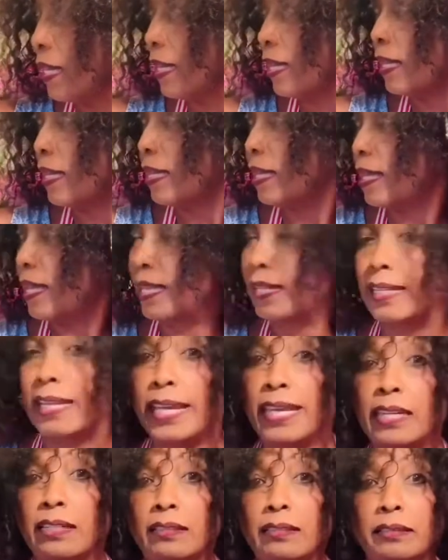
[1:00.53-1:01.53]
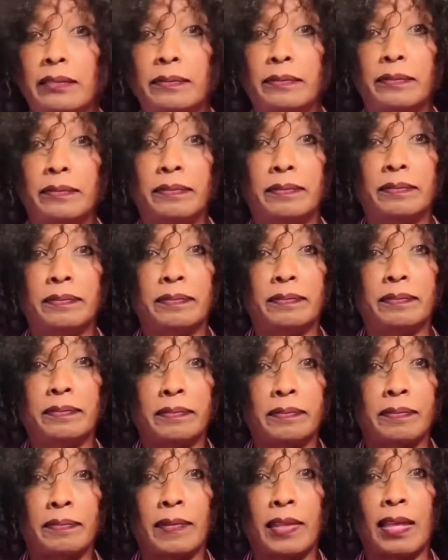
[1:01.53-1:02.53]
a ladle.
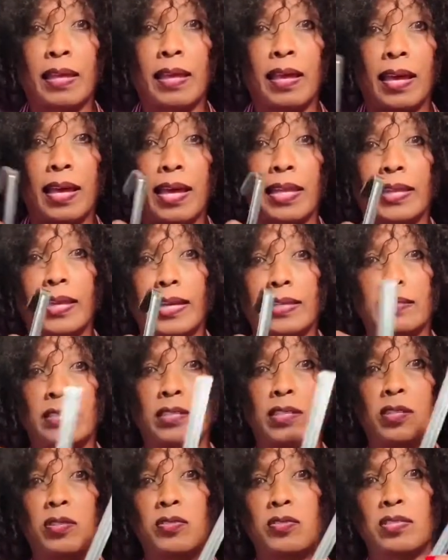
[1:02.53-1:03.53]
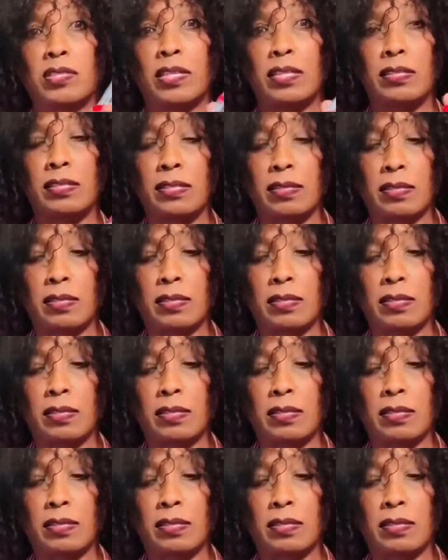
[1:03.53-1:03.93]
I like to use this